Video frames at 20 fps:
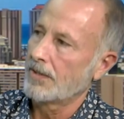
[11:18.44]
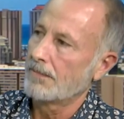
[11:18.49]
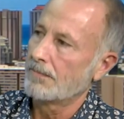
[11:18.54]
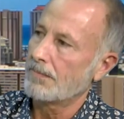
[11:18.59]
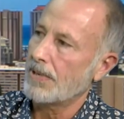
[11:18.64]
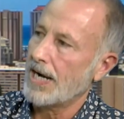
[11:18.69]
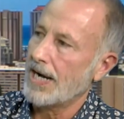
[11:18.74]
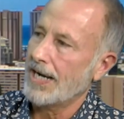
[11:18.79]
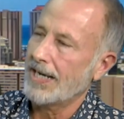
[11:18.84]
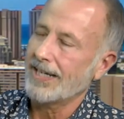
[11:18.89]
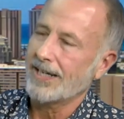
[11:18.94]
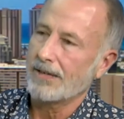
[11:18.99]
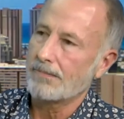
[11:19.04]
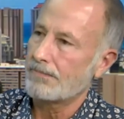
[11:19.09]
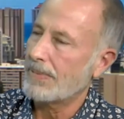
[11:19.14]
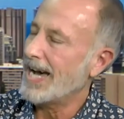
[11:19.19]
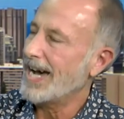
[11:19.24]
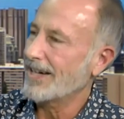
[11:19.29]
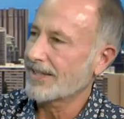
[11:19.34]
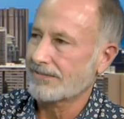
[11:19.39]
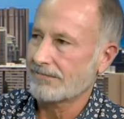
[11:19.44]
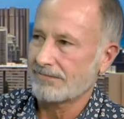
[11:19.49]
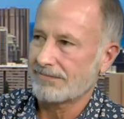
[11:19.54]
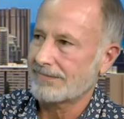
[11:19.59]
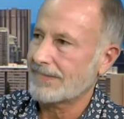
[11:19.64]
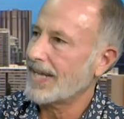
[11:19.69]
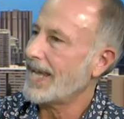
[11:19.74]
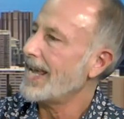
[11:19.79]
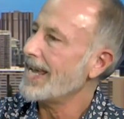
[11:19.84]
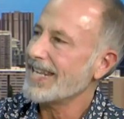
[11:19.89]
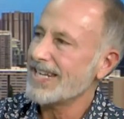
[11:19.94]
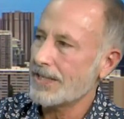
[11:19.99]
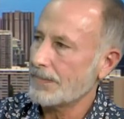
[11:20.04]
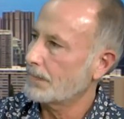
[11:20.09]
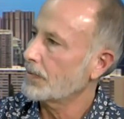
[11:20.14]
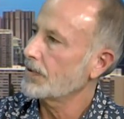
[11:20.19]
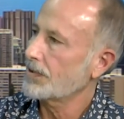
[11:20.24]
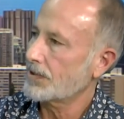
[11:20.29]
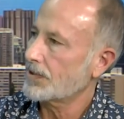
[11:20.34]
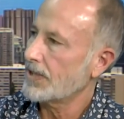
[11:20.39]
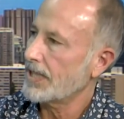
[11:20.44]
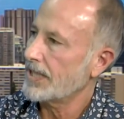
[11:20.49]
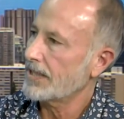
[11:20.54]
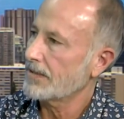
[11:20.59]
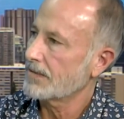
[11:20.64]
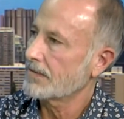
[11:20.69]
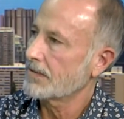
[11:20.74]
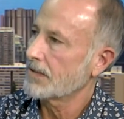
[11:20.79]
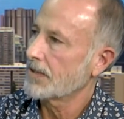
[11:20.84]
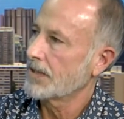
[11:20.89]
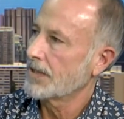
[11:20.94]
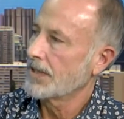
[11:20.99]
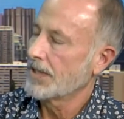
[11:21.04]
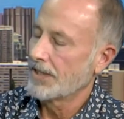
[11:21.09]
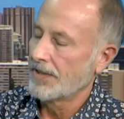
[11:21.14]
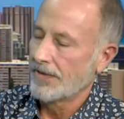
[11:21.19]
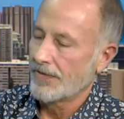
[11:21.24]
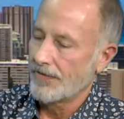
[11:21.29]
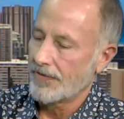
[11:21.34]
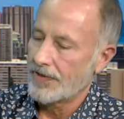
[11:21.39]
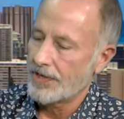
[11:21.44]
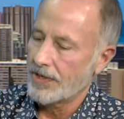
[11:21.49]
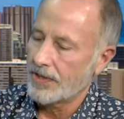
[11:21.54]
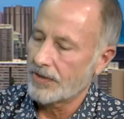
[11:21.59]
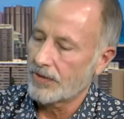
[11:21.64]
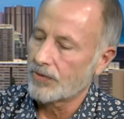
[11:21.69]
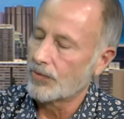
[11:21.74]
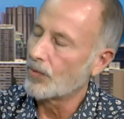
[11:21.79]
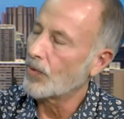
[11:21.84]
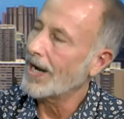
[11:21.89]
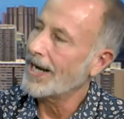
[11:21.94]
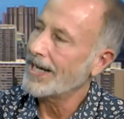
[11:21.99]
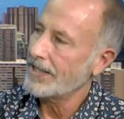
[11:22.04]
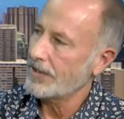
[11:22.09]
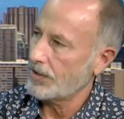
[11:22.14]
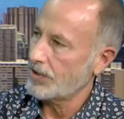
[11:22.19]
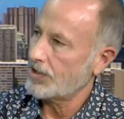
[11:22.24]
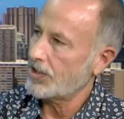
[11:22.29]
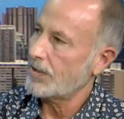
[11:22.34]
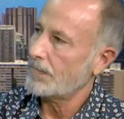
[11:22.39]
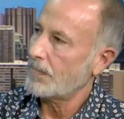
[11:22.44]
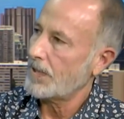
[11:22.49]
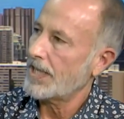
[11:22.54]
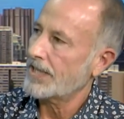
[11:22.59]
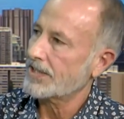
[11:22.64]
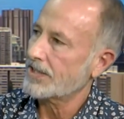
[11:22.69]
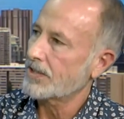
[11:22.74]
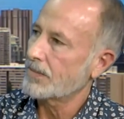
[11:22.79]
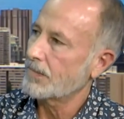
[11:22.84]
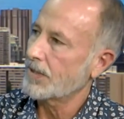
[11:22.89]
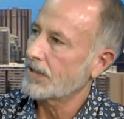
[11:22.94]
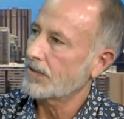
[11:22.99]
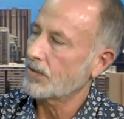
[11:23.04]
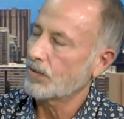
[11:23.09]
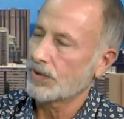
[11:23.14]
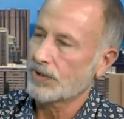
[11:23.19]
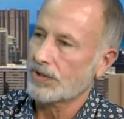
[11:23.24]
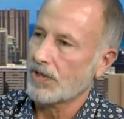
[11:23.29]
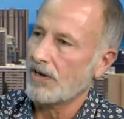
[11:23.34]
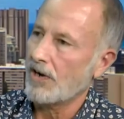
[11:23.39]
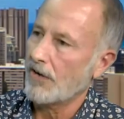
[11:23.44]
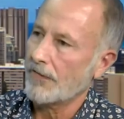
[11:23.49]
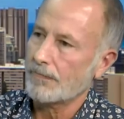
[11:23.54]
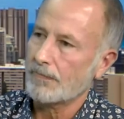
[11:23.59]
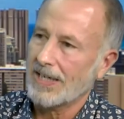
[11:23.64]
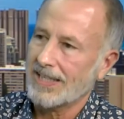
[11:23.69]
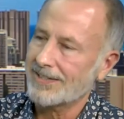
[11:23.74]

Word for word: by about 80 percent their ridership estimate was off by